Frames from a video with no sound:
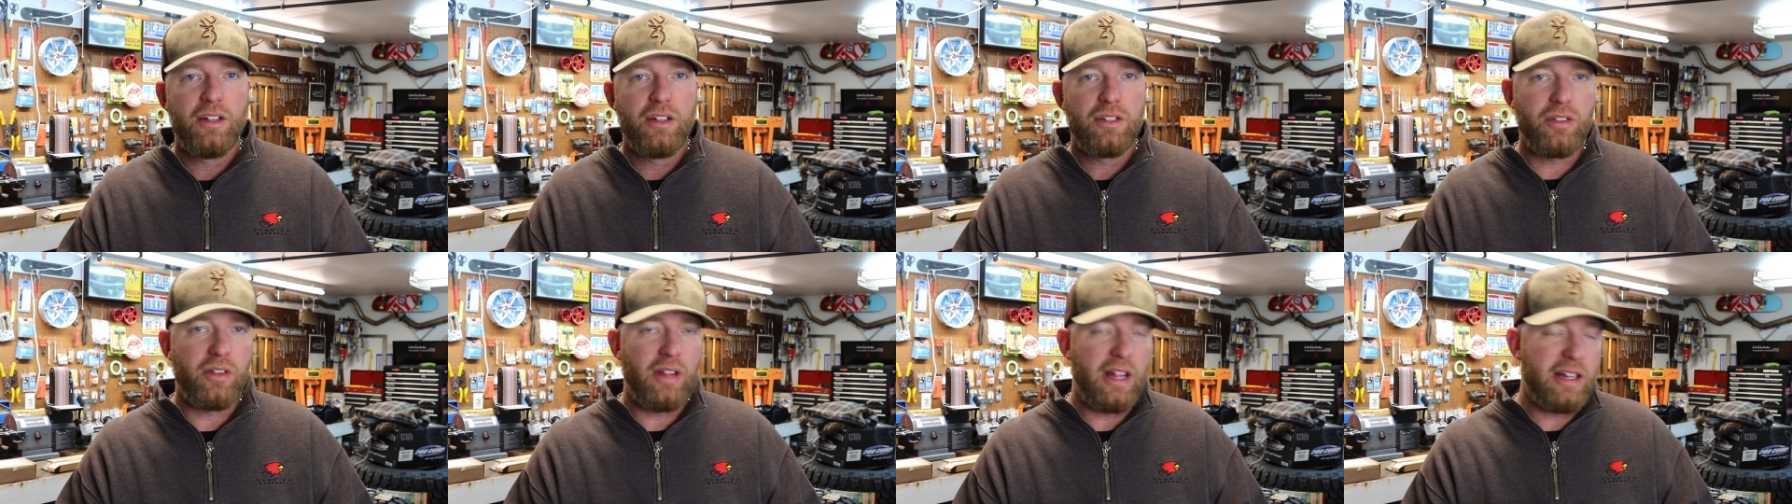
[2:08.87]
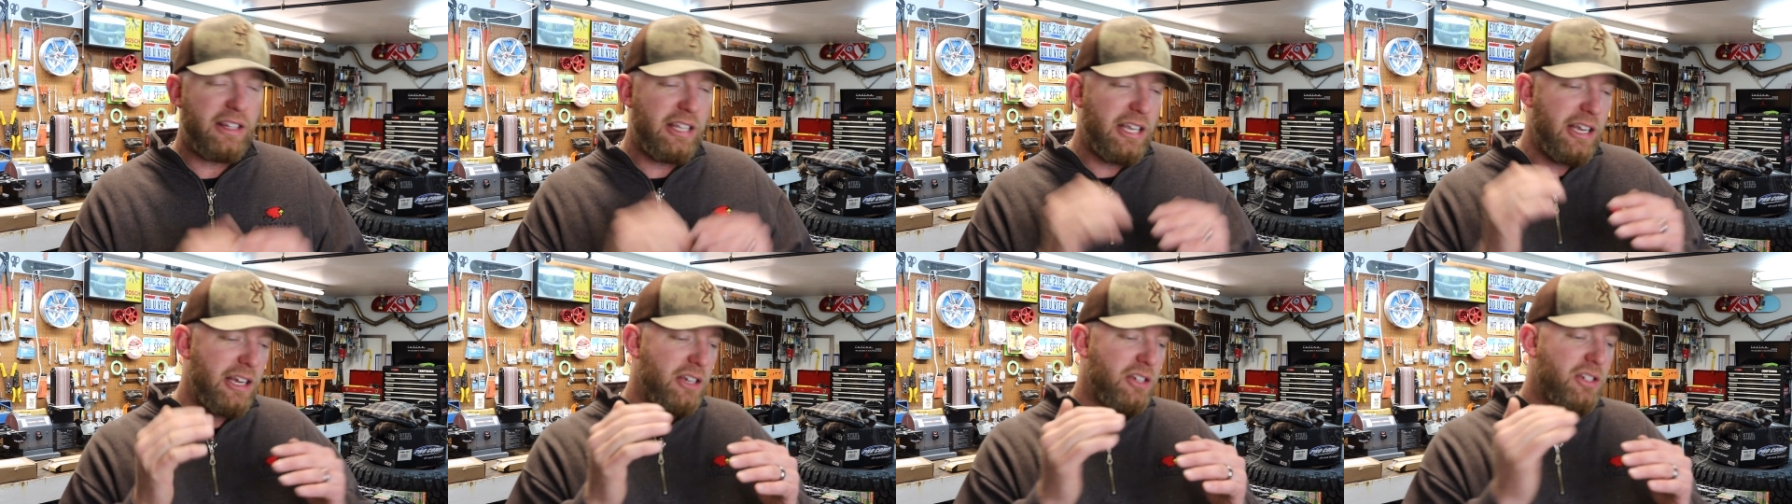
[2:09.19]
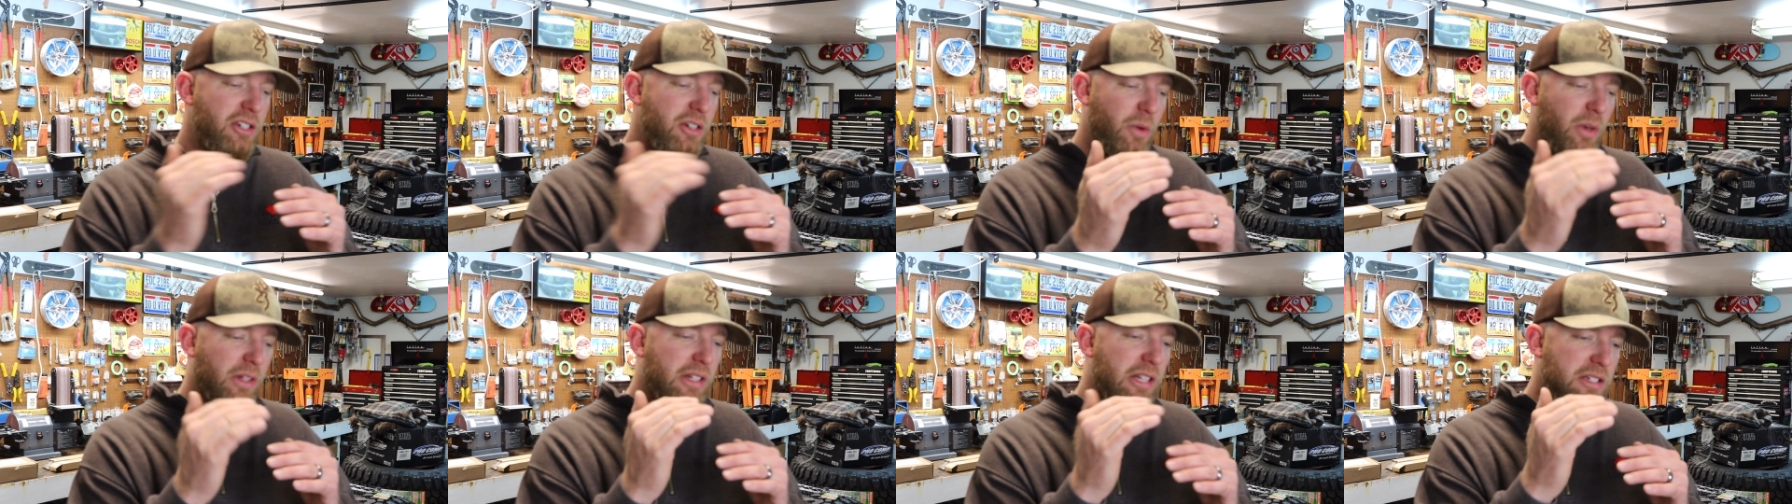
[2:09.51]
So they
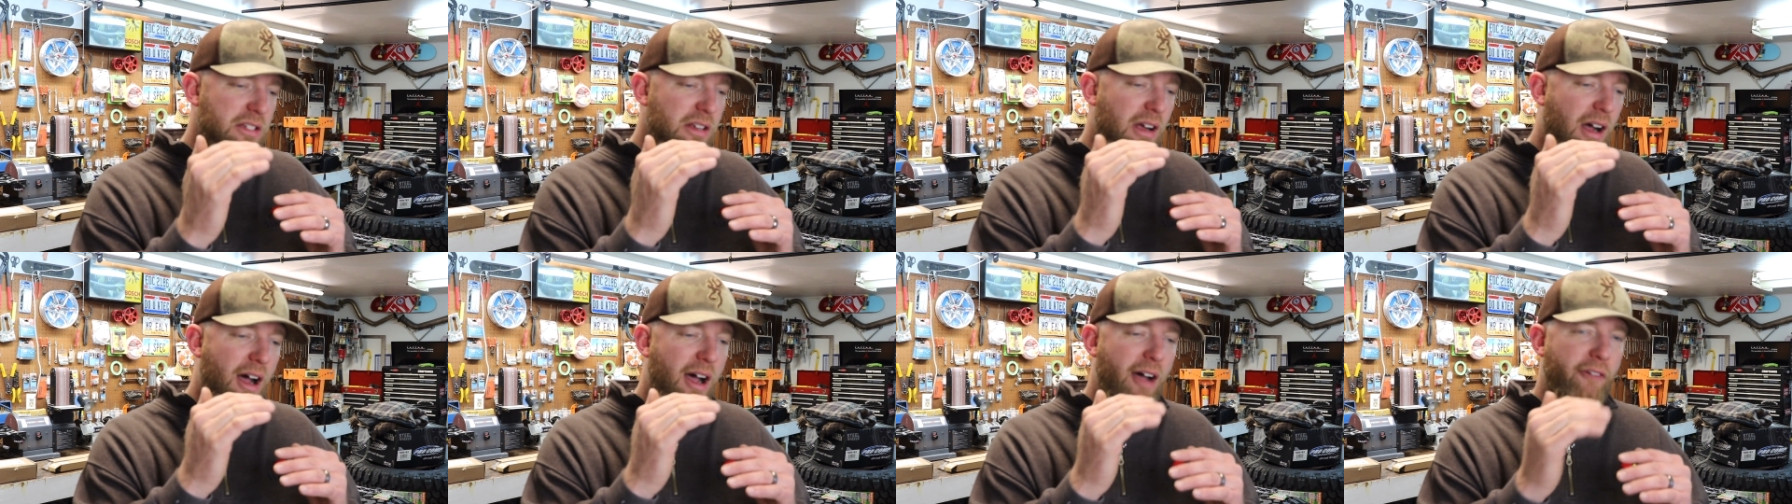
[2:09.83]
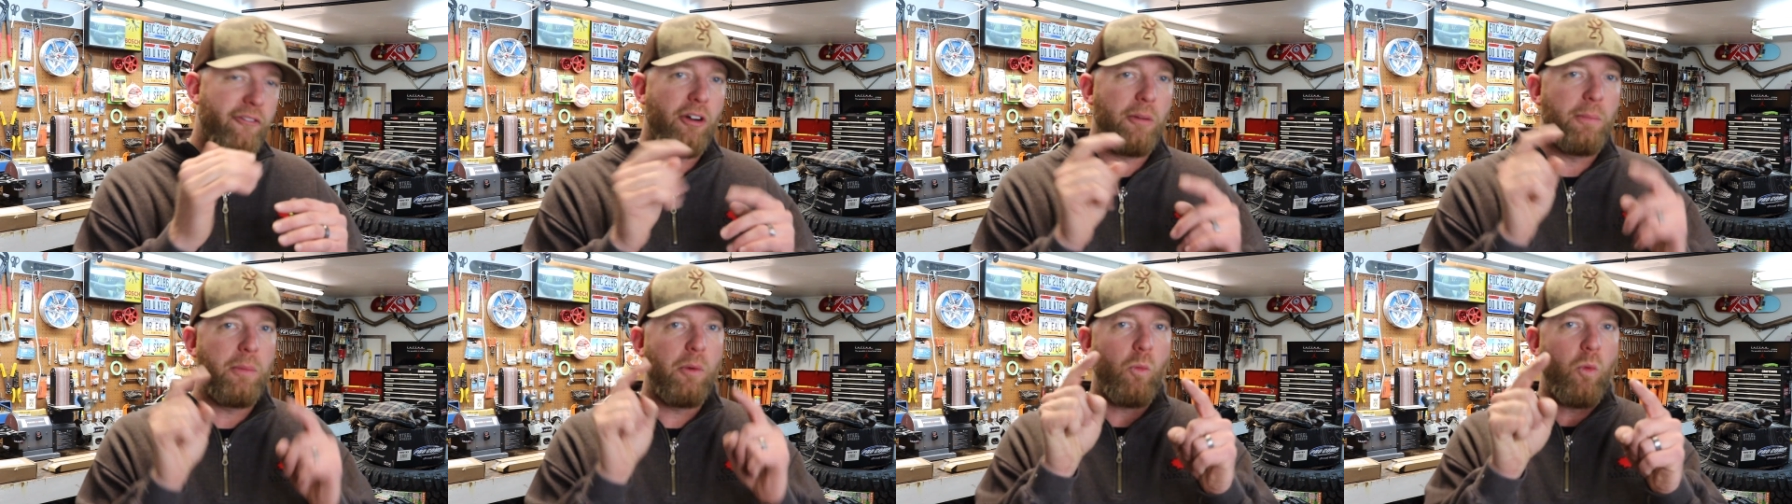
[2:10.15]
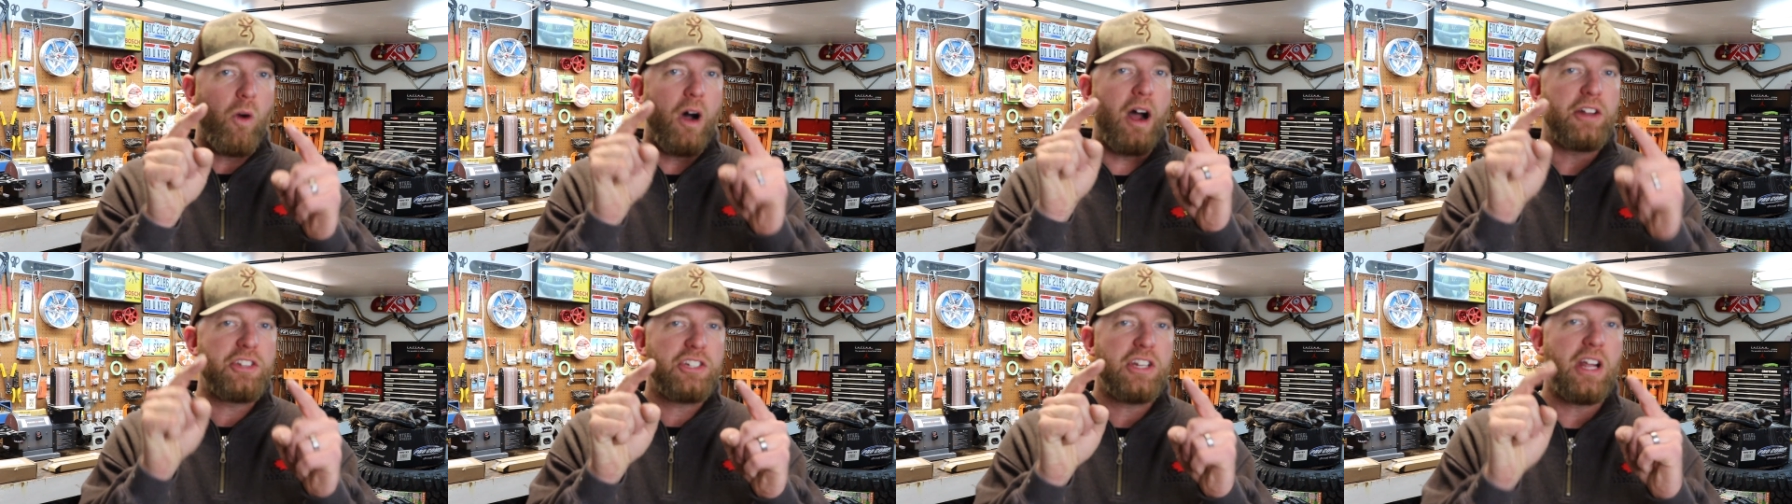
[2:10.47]
tease you with this offer, but
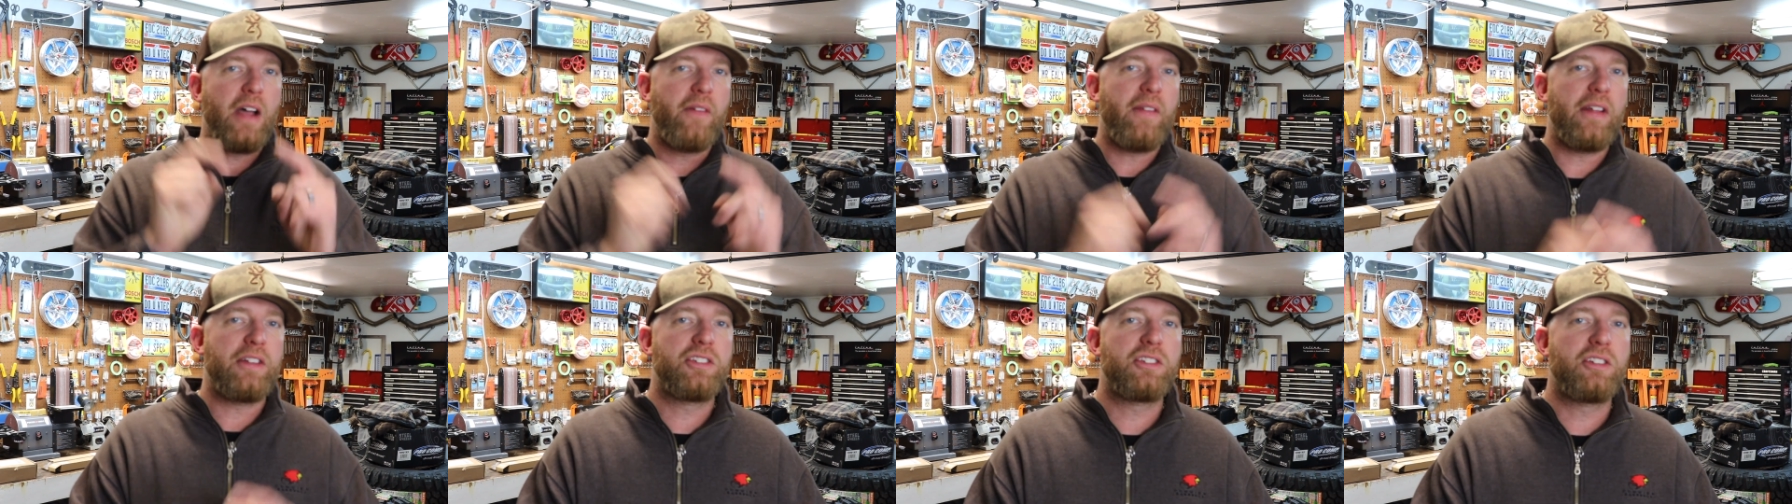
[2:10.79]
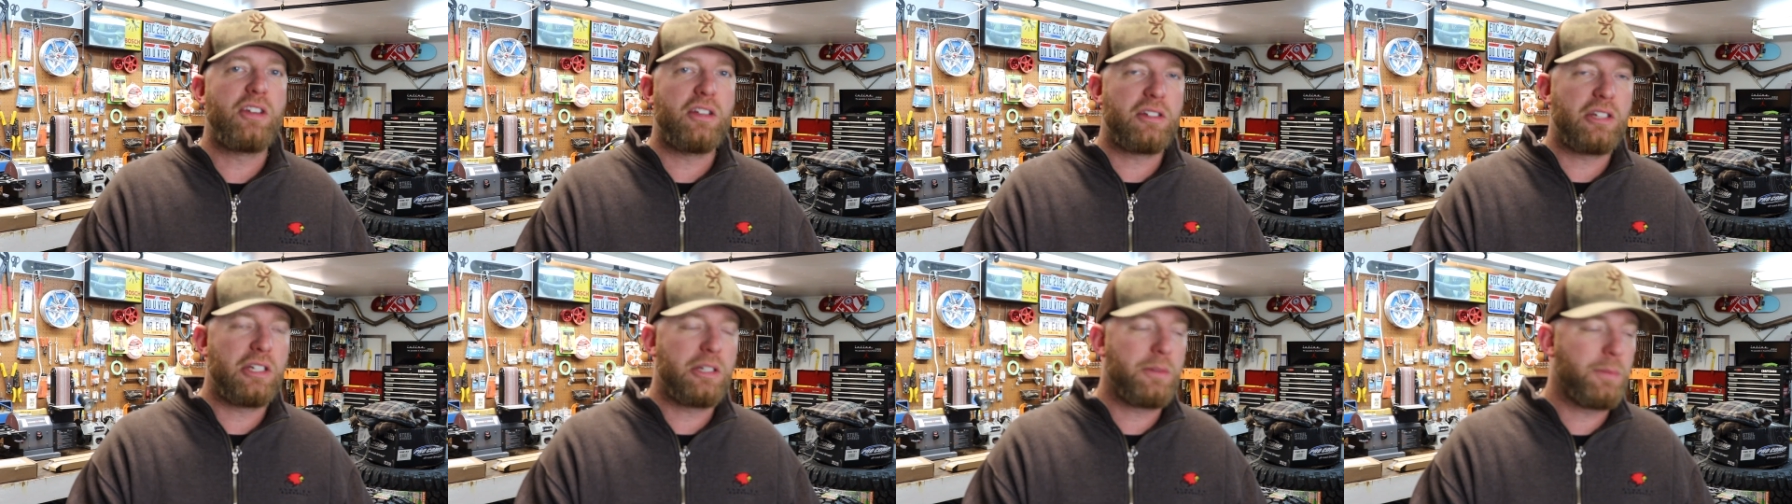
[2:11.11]
watch out, that's just a